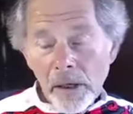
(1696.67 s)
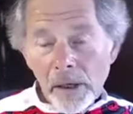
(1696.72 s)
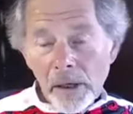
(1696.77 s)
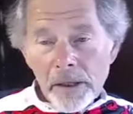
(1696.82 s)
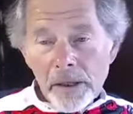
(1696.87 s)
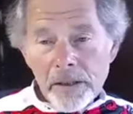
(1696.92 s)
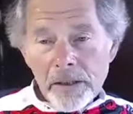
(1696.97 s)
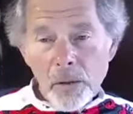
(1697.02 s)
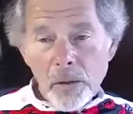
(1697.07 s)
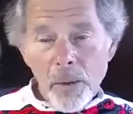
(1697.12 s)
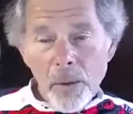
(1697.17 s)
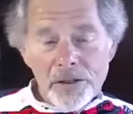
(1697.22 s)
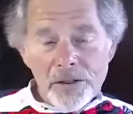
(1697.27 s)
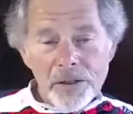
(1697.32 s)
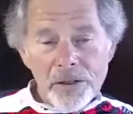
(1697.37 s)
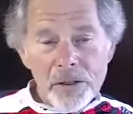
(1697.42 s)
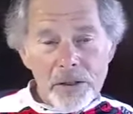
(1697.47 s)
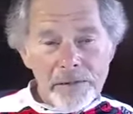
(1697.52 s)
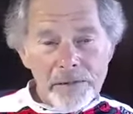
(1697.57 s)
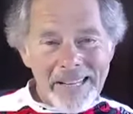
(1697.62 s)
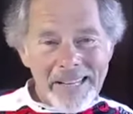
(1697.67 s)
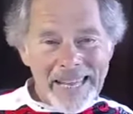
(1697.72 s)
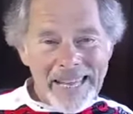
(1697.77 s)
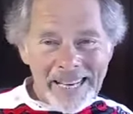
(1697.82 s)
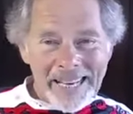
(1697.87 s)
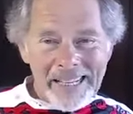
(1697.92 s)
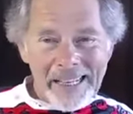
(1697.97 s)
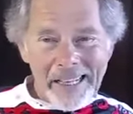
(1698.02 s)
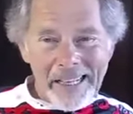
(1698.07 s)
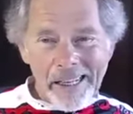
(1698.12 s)
It's a question of
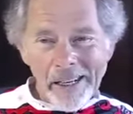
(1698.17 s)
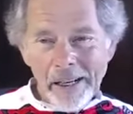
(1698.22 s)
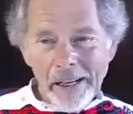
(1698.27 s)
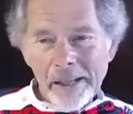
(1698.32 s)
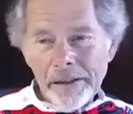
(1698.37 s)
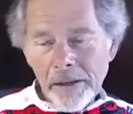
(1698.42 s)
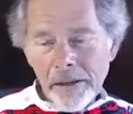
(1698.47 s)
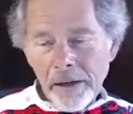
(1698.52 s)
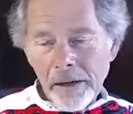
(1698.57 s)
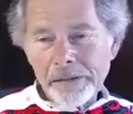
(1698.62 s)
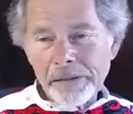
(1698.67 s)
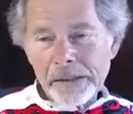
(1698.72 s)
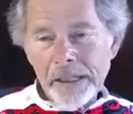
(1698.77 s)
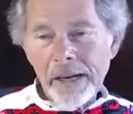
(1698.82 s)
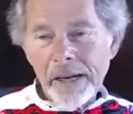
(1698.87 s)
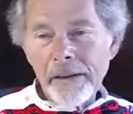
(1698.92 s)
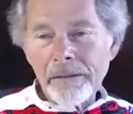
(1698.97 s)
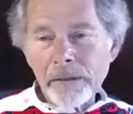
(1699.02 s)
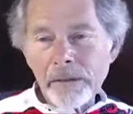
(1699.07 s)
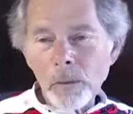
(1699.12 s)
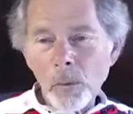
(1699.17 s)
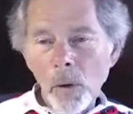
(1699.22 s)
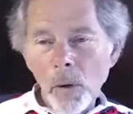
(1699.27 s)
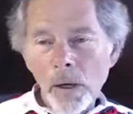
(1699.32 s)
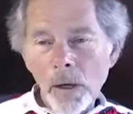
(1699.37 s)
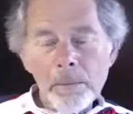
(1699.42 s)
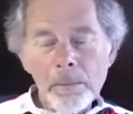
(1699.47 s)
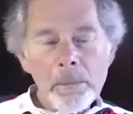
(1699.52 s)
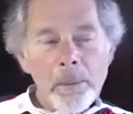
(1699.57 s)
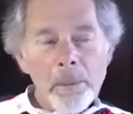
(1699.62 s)
getting enough to
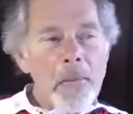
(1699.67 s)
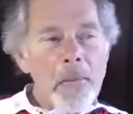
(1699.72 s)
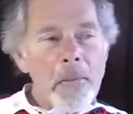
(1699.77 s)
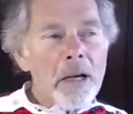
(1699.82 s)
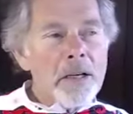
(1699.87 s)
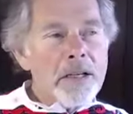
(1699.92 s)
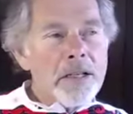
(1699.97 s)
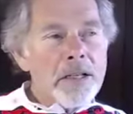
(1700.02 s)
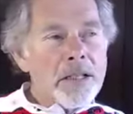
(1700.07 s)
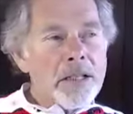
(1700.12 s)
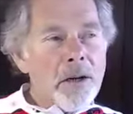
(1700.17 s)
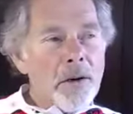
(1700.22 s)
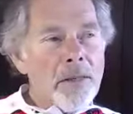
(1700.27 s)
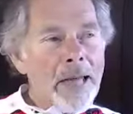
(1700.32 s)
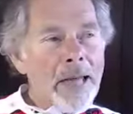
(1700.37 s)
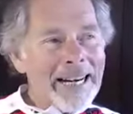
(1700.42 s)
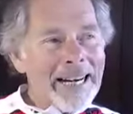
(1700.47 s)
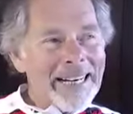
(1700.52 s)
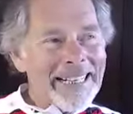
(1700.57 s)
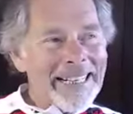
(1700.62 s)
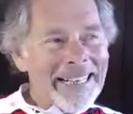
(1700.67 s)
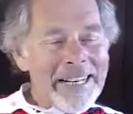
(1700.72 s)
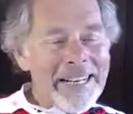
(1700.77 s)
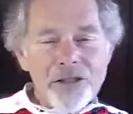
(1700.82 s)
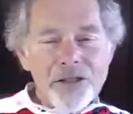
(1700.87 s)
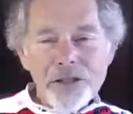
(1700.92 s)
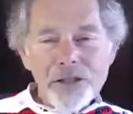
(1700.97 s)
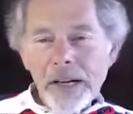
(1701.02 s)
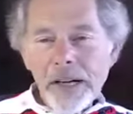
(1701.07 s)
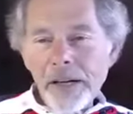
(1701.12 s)
everyone so that
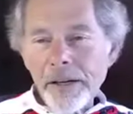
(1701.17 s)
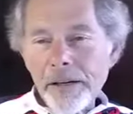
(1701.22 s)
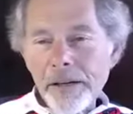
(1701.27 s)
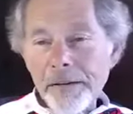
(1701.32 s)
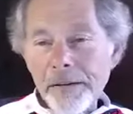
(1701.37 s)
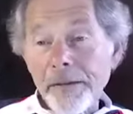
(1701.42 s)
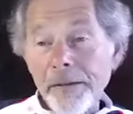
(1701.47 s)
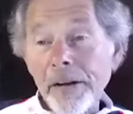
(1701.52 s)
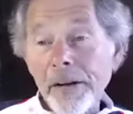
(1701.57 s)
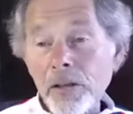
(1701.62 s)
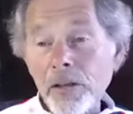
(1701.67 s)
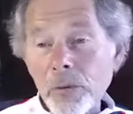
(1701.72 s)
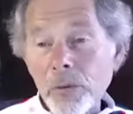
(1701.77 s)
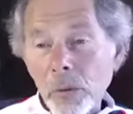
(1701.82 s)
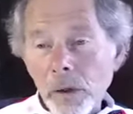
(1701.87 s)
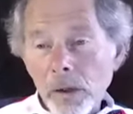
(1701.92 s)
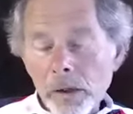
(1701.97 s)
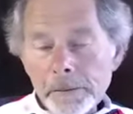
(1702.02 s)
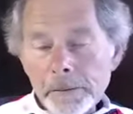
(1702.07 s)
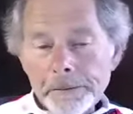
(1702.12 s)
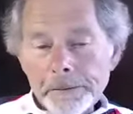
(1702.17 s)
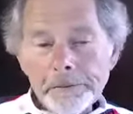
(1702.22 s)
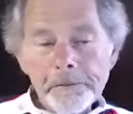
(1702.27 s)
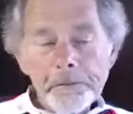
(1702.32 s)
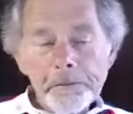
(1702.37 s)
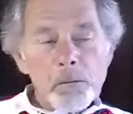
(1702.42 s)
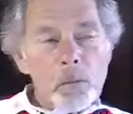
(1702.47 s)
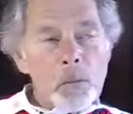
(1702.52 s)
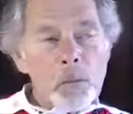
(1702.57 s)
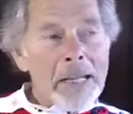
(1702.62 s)
each individual
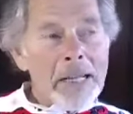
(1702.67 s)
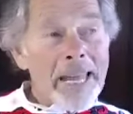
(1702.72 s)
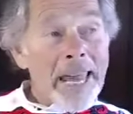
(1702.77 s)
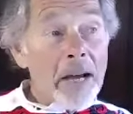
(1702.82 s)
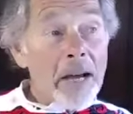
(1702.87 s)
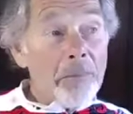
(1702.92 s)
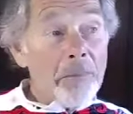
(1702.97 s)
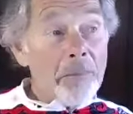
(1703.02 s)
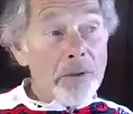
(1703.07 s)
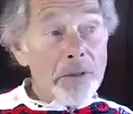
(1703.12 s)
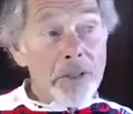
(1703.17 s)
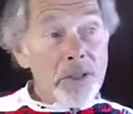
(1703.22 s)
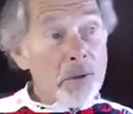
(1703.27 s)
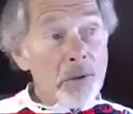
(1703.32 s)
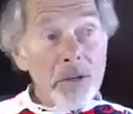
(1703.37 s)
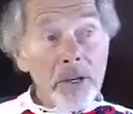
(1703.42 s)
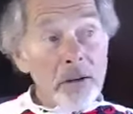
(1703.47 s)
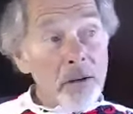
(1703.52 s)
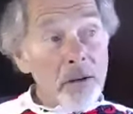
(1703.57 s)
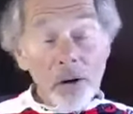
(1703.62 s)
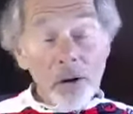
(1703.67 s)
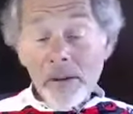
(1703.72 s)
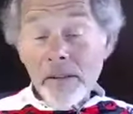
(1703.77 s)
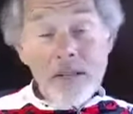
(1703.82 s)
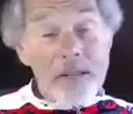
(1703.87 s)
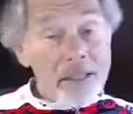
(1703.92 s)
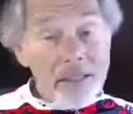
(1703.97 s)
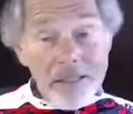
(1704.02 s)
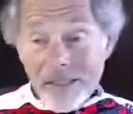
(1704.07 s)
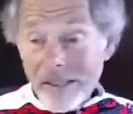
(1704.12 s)
can pursue their
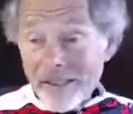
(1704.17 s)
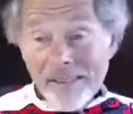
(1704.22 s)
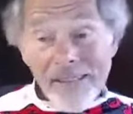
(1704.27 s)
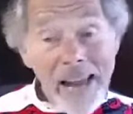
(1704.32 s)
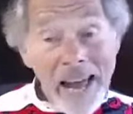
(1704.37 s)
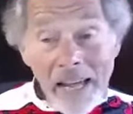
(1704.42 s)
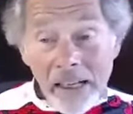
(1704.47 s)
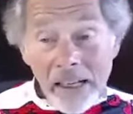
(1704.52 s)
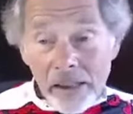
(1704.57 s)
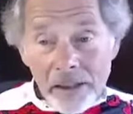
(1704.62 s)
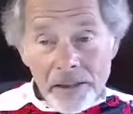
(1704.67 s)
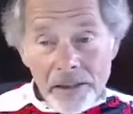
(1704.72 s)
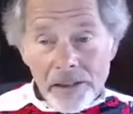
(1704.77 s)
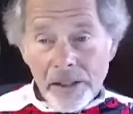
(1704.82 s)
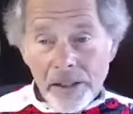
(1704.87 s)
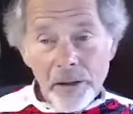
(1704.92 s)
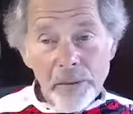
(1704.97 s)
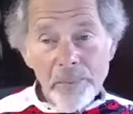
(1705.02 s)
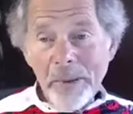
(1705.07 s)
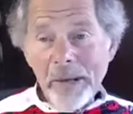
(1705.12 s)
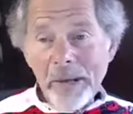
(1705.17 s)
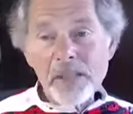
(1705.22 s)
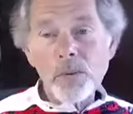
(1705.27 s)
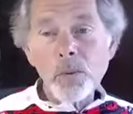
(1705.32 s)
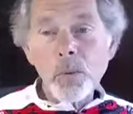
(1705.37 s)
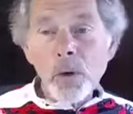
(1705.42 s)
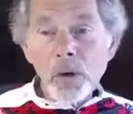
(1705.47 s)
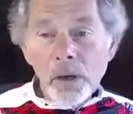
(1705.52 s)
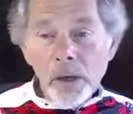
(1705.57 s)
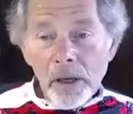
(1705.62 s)
artistic talents, their best
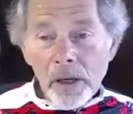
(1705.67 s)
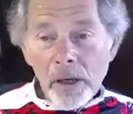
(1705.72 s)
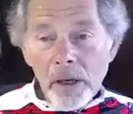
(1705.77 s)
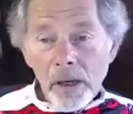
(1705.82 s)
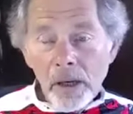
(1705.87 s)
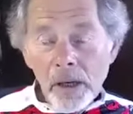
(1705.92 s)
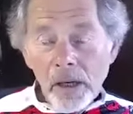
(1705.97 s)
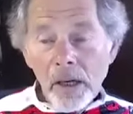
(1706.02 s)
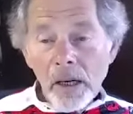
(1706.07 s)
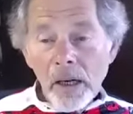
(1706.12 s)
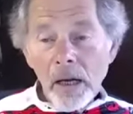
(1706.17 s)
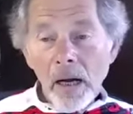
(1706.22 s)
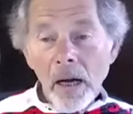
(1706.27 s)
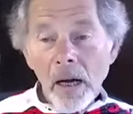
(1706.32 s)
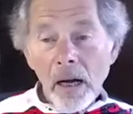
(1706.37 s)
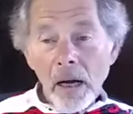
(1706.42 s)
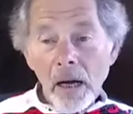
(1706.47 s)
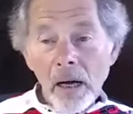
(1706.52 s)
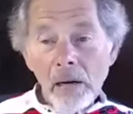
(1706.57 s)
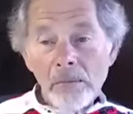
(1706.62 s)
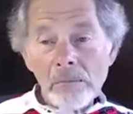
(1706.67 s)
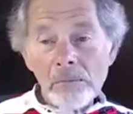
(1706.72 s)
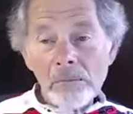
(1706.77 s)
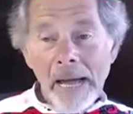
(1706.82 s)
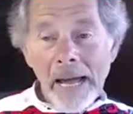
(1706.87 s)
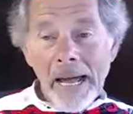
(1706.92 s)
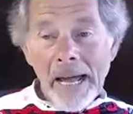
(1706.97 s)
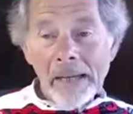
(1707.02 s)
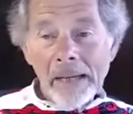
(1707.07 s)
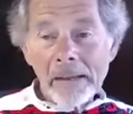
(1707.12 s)
work, um,
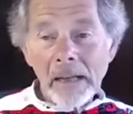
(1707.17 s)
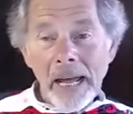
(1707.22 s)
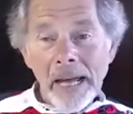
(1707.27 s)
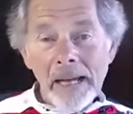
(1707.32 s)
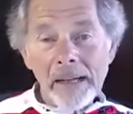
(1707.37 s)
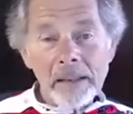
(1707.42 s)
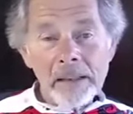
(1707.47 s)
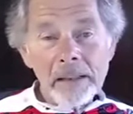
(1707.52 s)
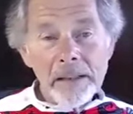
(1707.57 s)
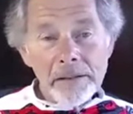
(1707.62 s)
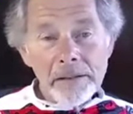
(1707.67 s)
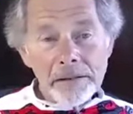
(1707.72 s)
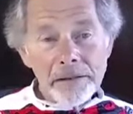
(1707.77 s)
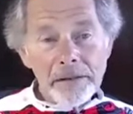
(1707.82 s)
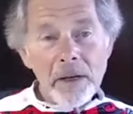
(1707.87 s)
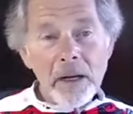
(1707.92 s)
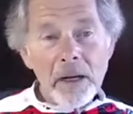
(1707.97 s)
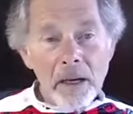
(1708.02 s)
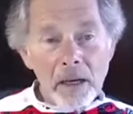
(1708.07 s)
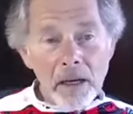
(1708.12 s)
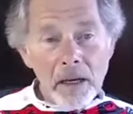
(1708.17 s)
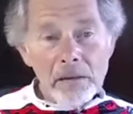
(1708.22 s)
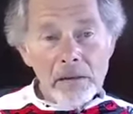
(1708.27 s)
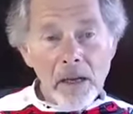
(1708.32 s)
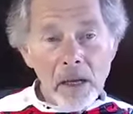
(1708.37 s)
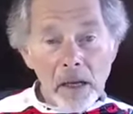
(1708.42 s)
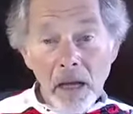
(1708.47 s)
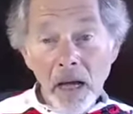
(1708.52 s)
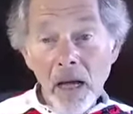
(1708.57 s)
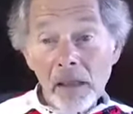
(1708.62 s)
and and live a,
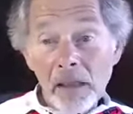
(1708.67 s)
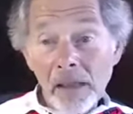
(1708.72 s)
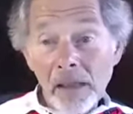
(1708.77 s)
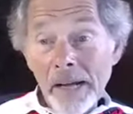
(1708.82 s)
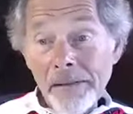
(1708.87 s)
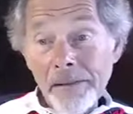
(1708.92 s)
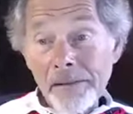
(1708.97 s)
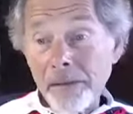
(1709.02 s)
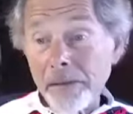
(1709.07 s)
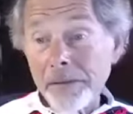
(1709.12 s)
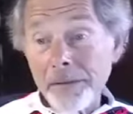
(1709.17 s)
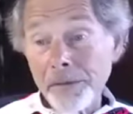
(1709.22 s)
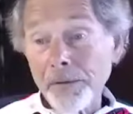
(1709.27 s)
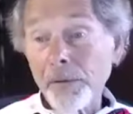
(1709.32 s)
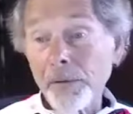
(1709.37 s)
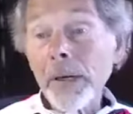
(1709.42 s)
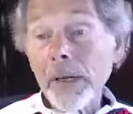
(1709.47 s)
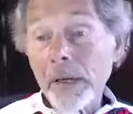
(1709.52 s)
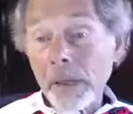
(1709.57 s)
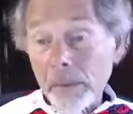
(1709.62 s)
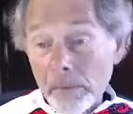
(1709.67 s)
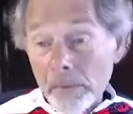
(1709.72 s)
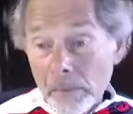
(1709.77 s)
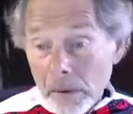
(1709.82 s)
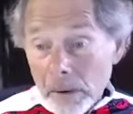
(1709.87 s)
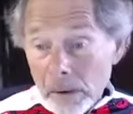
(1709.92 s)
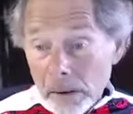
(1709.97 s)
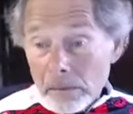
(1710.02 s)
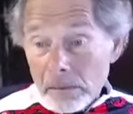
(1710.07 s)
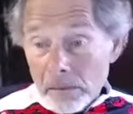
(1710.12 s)
a, life of freedom.
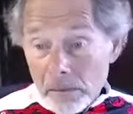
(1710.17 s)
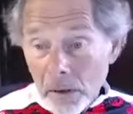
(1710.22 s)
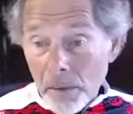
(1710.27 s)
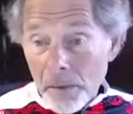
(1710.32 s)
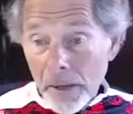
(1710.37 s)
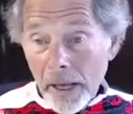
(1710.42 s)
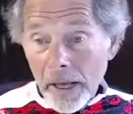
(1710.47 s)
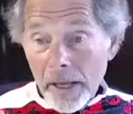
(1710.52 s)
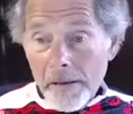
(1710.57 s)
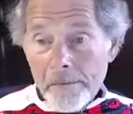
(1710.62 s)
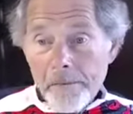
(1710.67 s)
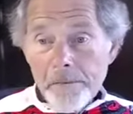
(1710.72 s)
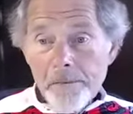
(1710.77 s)
Okay.